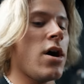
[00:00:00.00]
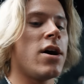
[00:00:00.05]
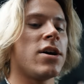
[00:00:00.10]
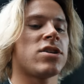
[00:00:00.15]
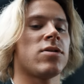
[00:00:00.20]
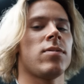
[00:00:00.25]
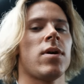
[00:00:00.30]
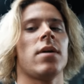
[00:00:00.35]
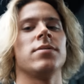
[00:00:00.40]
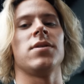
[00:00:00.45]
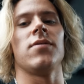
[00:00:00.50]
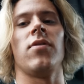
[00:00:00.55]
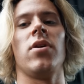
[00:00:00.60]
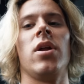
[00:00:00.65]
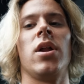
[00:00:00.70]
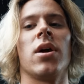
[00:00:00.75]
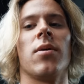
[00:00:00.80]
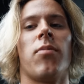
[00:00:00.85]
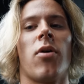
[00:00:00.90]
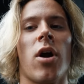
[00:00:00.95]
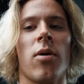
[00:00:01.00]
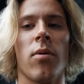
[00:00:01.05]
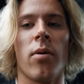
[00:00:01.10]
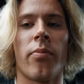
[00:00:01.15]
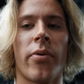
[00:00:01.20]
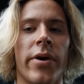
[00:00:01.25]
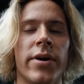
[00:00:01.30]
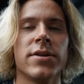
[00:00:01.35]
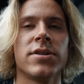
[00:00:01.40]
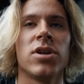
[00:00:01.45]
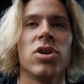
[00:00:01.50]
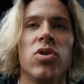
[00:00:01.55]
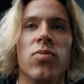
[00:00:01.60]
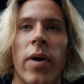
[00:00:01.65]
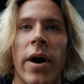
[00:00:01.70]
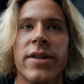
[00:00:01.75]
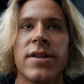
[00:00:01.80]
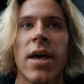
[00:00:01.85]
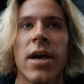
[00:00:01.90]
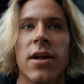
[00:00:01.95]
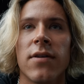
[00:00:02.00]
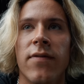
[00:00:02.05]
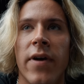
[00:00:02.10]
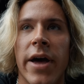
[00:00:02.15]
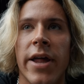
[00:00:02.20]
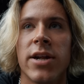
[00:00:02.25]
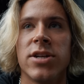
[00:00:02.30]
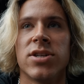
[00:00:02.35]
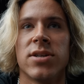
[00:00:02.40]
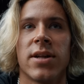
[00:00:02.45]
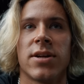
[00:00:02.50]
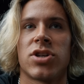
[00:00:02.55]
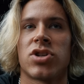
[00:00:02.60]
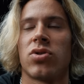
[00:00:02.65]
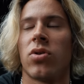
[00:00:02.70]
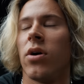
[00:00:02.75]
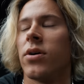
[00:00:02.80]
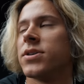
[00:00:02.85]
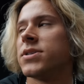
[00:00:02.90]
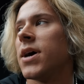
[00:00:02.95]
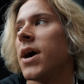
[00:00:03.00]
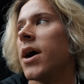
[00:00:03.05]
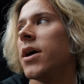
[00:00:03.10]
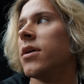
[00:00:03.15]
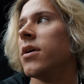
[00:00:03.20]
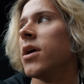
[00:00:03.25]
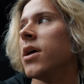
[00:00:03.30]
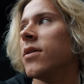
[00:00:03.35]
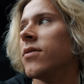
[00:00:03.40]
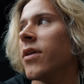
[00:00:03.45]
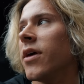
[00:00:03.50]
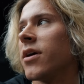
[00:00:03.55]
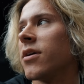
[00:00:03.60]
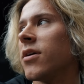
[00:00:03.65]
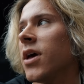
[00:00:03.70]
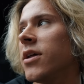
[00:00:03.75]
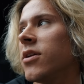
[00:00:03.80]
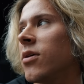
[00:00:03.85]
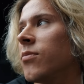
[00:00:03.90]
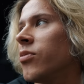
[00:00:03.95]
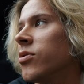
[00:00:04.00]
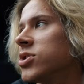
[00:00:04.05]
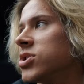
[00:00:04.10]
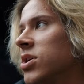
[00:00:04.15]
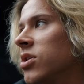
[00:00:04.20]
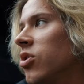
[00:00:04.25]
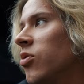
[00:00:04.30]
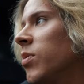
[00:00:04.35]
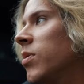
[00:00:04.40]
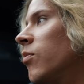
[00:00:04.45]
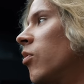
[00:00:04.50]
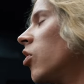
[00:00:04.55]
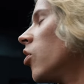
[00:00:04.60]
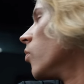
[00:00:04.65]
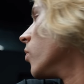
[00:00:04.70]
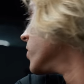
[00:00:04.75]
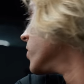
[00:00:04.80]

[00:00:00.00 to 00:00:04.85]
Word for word: sometimes if you're hitting a barbell press, you might take advantage in that strong side and like end up pushing a little bit more on